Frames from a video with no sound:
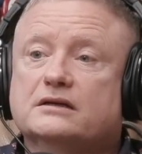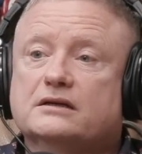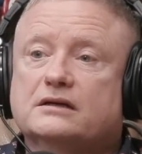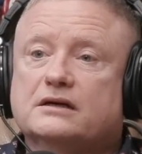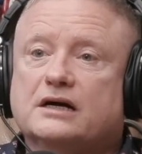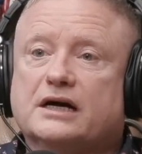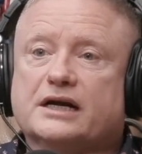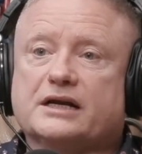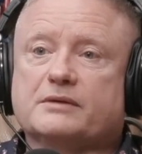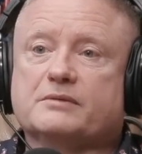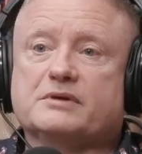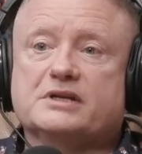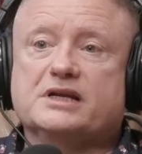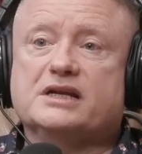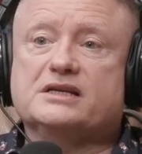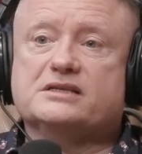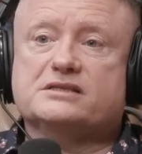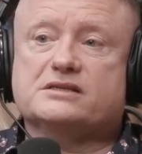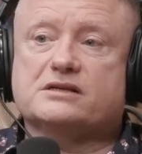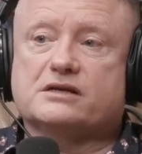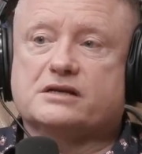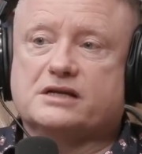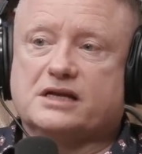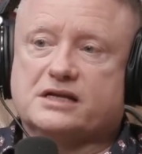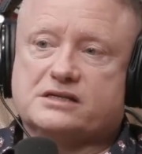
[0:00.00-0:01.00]
And he went, yes, sir,
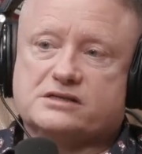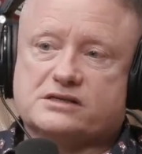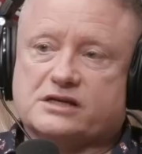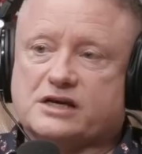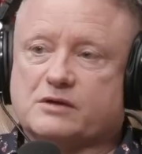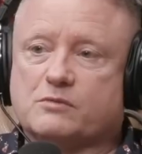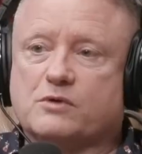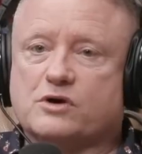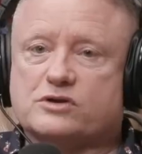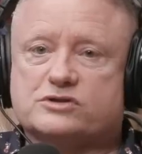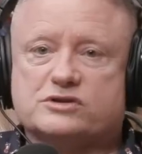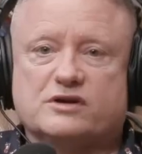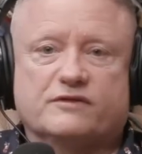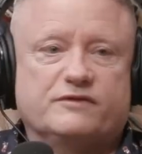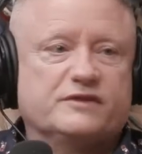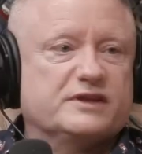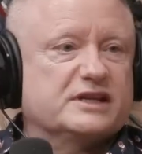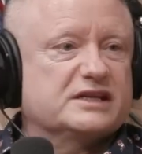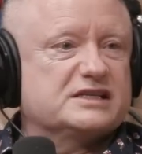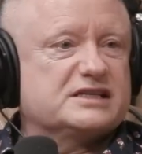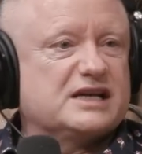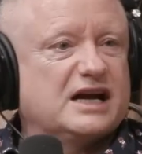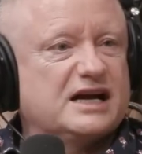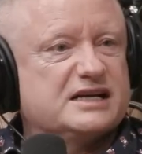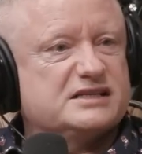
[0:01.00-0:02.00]
yes, sir. And he walked off, and this
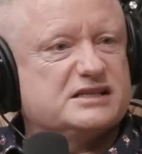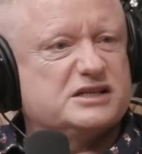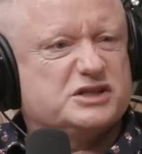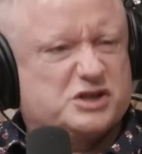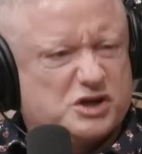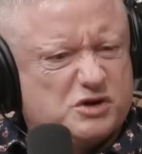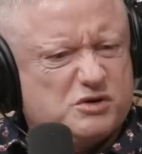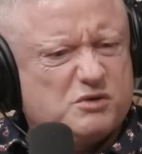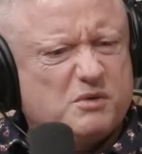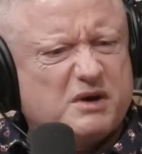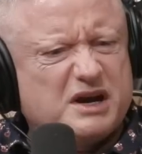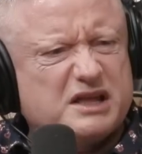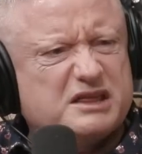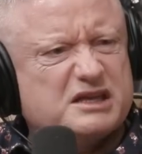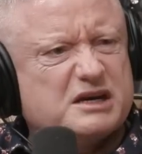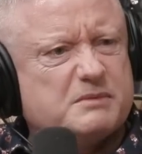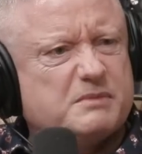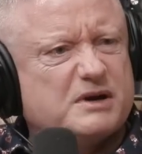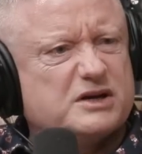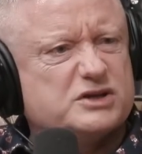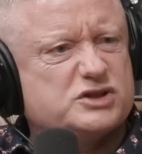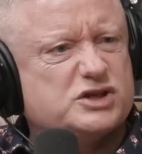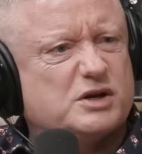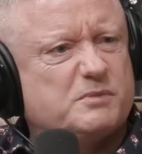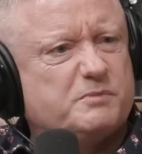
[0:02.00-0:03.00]
guy said, do you know anything
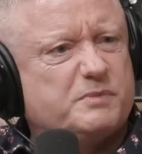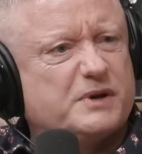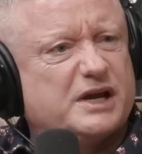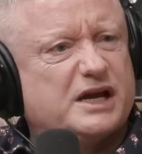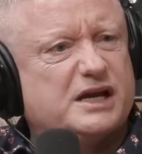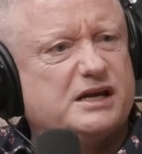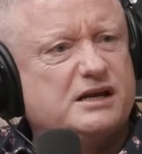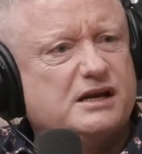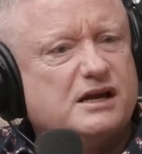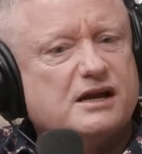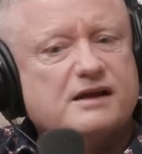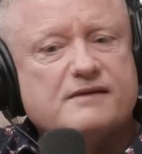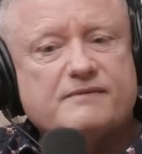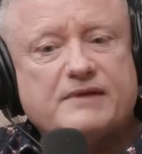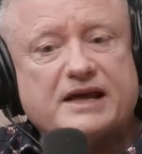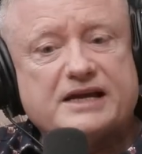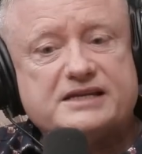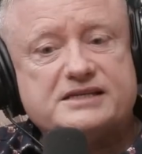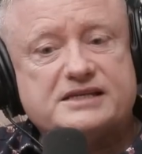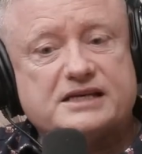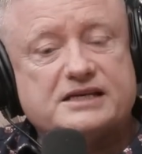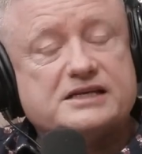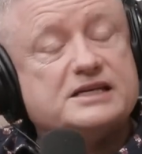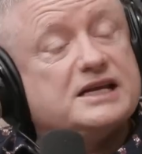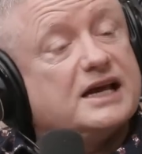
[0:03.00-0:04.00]
about champagne? I
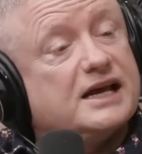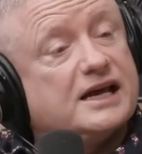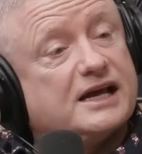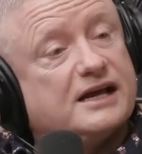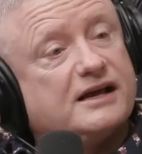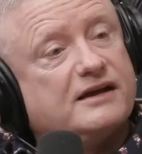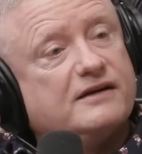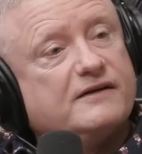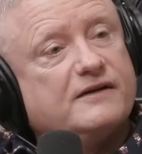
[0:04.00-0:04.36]
said, yeah.